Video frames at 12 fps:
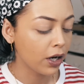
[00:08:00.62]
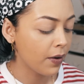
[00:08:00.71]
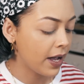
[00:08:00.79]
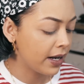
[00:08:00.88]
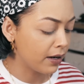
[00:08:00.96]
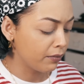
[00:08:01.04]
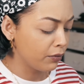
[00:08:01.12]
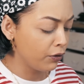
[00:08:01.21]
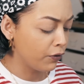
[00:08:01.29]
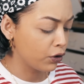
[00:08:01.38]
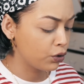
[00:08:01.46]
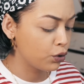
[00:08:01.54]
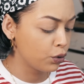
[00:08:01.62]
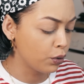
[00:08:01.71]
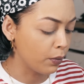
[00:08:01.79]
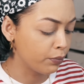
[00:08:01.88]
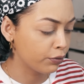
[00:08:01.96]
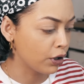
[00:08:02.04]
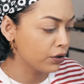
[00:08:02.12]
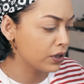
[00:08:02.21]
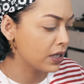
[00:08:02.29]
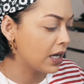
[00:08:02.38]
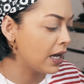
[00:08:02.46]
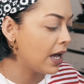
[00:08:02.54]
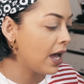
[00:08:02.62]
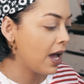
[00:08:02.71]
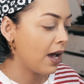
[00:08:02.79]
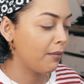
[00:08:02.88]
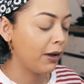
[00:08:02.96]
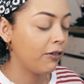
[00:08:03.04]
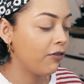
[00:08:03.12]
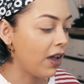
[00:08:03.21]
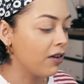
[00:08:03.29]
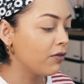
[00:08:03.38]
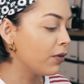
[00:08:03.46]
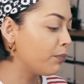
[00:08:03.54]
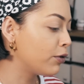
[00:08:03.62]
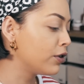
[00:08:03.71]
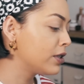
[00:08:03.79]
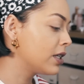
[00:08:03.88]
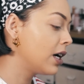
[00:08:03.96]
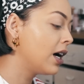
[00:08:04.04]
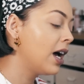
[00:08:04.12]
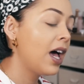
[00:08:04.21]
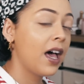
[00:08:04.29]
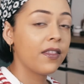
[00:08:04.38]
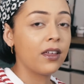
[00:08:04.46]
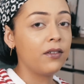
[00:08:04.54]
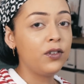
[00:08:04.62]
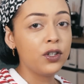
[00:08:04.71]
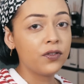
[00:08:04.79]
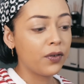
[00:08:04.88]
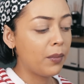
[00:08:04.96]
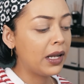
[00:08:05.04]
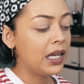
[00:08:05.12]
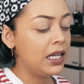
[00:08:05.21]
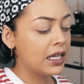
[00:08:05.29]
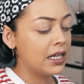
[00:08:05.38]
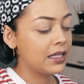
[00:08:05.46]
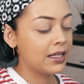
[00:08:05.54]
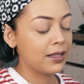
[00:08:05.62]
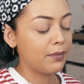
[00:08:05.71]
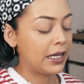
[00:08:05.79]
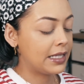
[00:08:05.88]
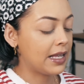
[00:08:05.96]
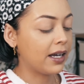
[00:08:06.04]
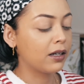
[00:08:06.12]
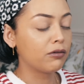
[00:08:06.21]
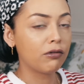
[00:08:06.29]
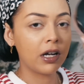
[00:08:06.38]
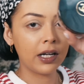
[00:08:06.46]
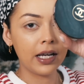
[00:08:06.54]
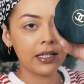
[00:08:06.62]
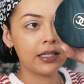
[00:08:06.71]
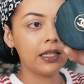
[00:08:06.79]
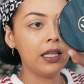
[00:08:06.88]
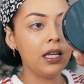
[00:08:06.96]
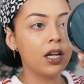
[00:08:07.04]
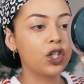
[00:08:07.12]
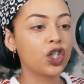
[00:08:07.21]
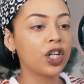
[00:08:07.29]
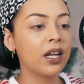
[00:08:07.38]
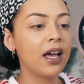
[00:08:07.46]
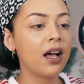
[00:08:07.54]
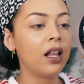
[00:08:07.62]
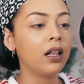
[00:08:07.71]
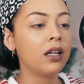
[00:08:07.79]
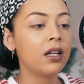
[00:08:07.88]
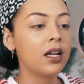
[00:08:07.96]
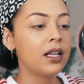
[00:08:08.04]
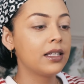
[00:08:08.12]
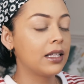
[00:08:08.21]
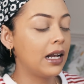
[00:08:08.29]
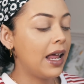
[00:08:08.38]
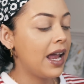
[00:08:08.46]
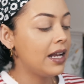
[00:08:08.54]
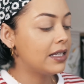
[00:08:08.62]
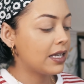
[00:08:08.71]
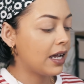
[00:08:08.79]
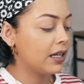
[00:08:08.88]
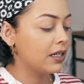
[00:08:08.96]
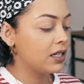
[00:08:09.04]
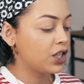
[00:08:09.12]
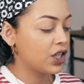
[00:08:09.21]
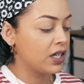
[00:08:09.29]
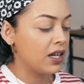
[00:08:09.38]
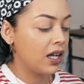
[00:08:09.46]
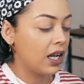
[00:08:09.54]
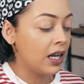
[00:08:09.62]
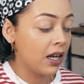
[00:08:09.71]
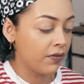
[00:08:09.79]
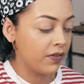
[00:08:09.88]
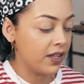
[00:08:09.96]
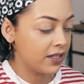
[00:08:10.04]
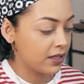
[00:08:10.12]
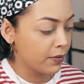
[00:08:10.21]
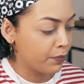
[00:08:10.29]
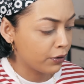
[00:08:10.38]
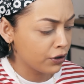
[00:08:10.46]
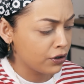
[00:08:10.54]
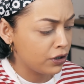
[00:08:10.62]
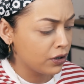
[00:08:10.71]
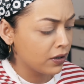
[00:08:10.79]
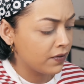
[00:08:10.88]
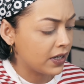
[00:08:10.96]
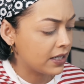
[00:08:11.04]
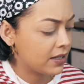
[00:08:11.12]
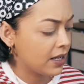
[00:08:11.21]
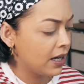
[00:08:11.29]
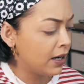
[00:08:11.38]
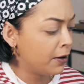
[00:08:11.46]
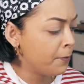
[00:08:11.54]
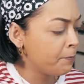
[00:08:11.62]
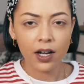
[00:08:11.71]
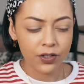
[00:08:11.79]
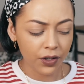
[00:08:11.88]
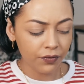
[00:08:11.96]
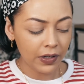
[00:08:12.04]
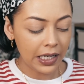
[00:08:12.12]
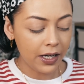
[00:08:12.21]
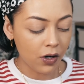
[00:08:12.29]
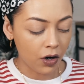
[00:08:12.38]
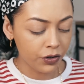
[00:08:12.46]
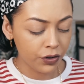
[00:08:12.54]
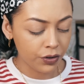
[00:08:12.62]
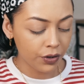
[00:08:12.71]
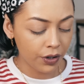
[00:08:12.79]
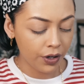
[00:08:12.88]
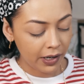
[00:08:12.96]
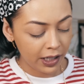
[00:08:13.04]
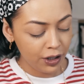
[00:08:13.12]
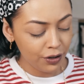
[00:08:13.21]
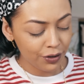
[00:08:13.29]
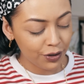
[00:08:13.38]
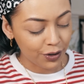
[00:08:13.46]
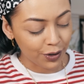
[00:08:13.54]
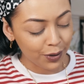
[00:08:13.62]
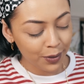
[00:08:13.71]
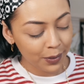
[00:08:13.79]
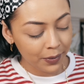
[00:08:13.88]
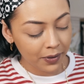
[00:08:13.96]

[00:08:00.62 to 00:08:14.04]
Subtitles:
go ahead and move on to bronzer, and my favorite bronzer that I've used for many years. This is my second one. It's the Chanel Soleil Tan de Chanel. I love this, the Bronze Universelle. I don't really contour. I used to.